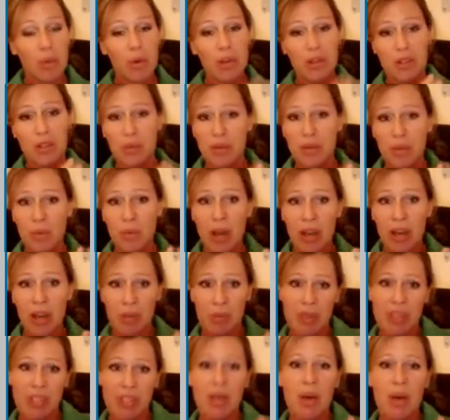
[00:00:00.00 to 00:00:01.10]
Once we
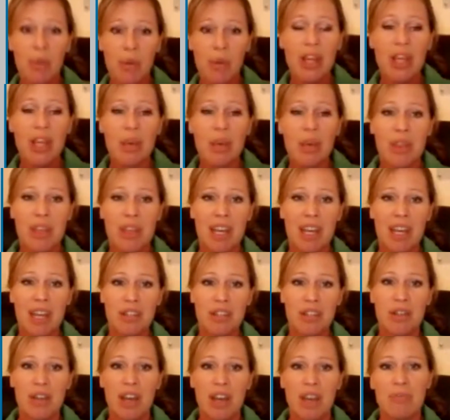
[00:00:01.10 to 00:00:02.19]
start working with the
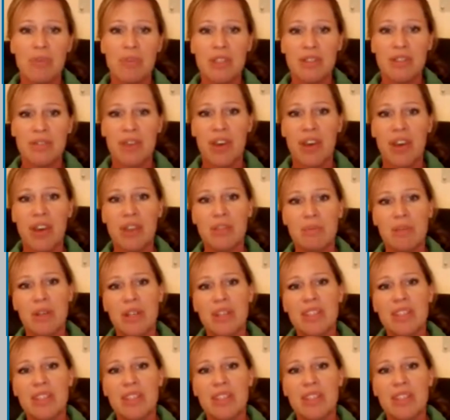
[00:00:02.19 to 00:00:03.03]
national governments first,